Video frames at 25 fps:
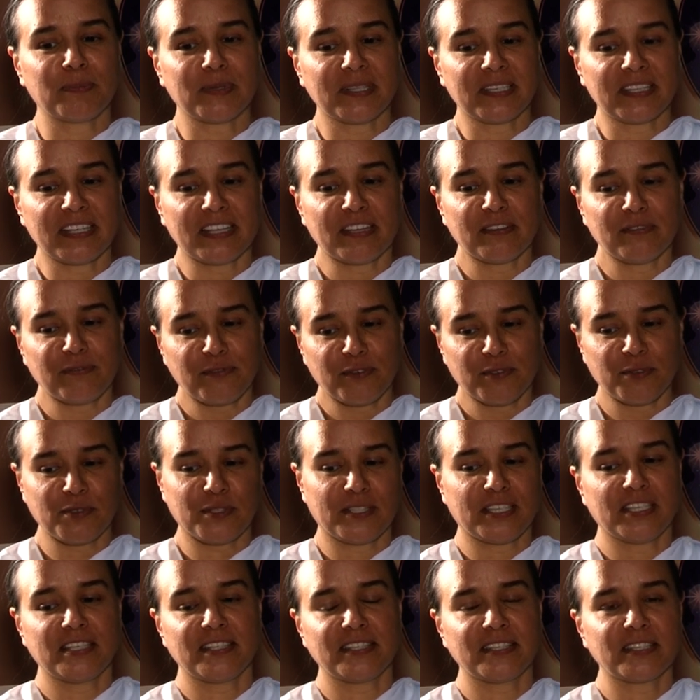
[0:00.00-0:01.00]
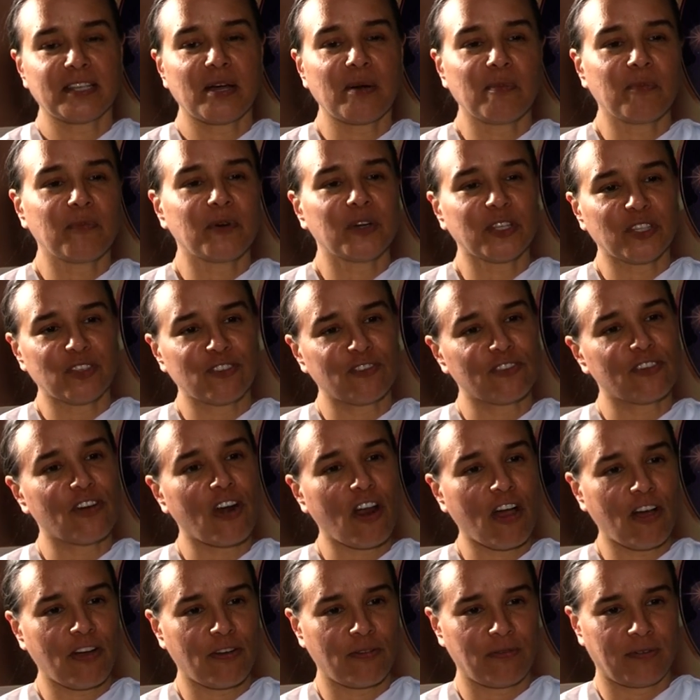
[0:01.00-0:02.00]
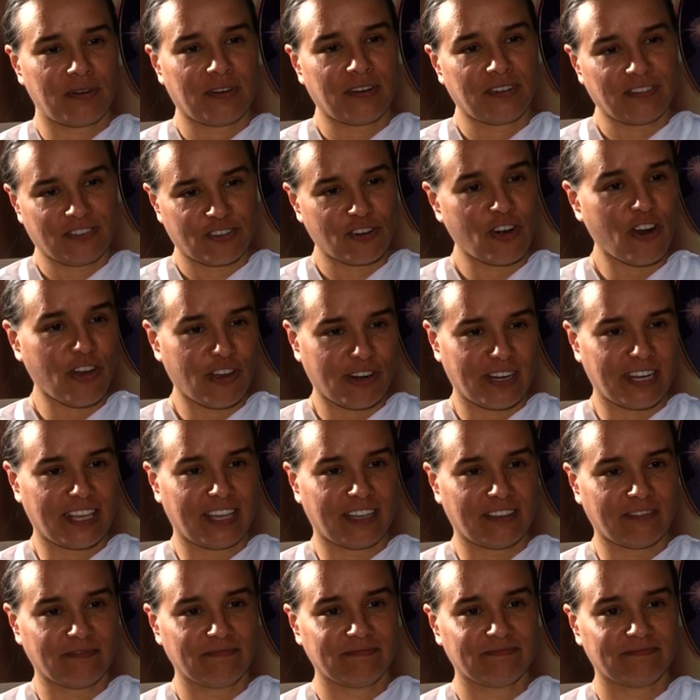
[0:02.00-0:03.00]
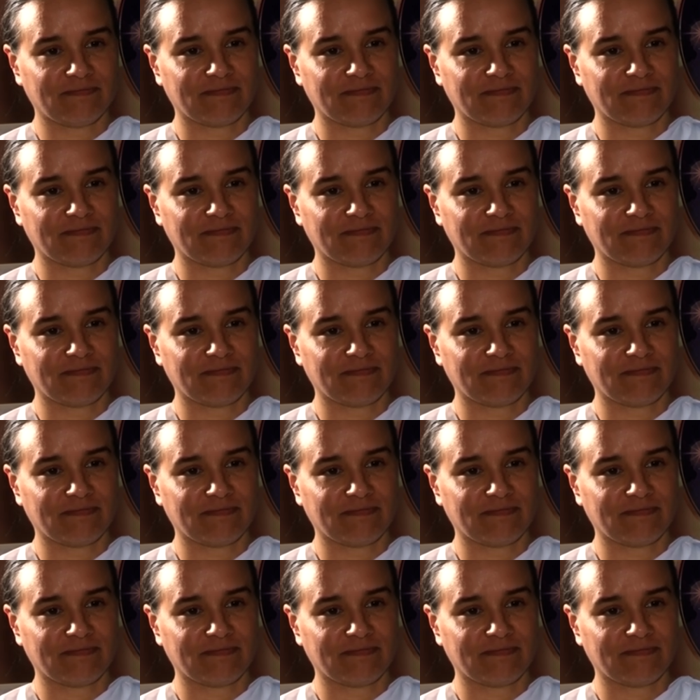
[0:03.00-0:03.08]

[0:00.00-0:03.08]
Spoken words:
but if you see someone drowning,